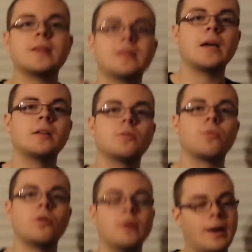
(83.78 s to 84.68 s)
thing in the
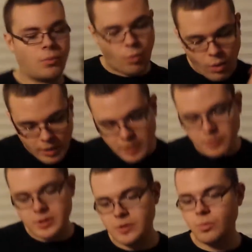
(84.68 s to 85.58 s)
world, and one of the
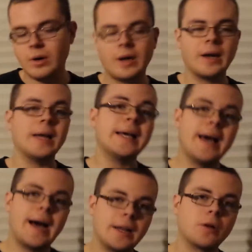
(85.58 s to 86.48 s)
reasons why
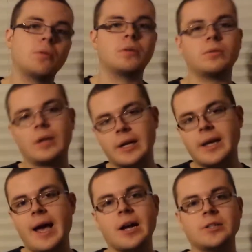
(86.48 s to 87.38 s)
I don't
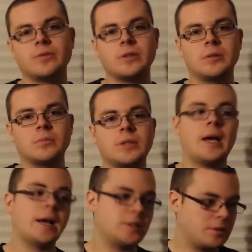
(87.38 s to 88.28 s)
like action films
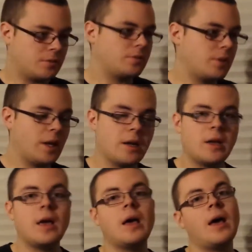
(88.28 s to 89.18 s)
as of late.
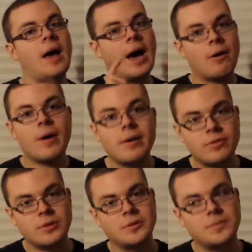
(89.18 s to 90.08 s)

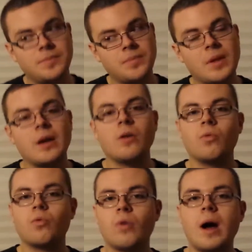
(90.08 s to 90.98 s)
However,
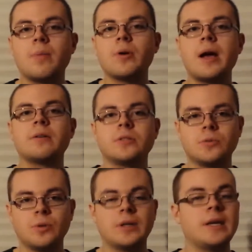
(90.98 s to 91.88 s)
Robert
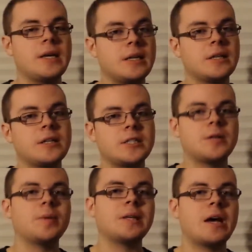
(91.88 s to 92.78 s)
Elswit, he did the
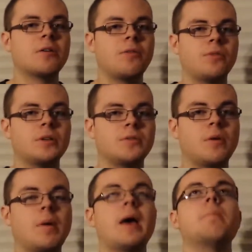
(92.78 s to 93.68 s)
cinematography for this
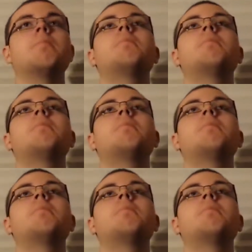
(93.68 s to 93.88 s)
film, and